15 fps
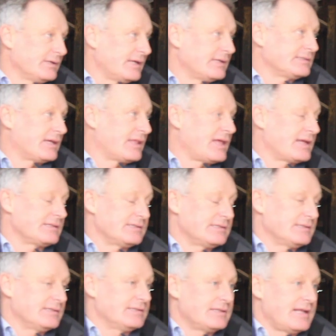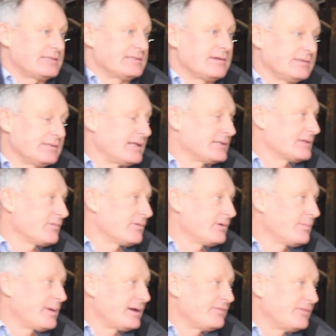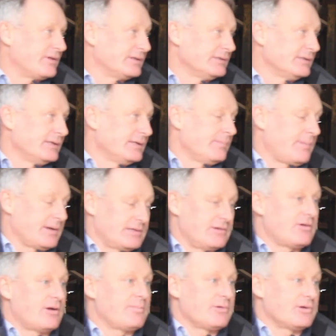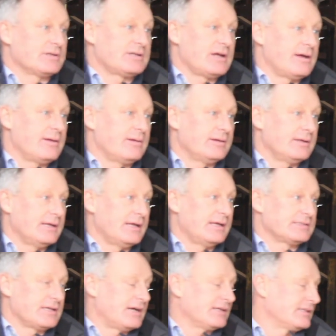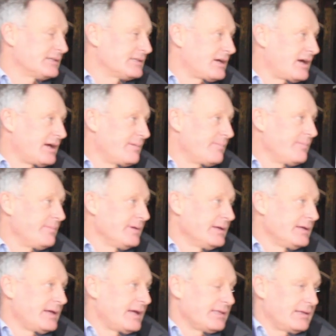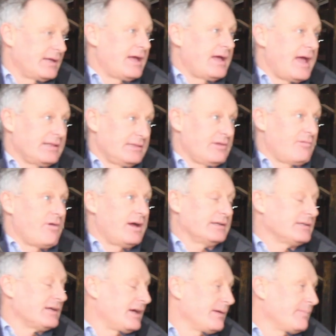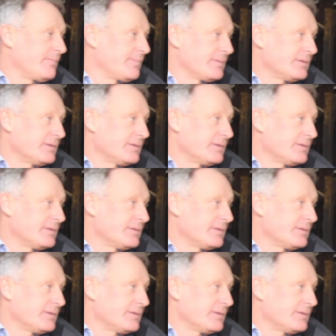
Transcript: and so that's a real benefit. But you've got to put aside the time at the right time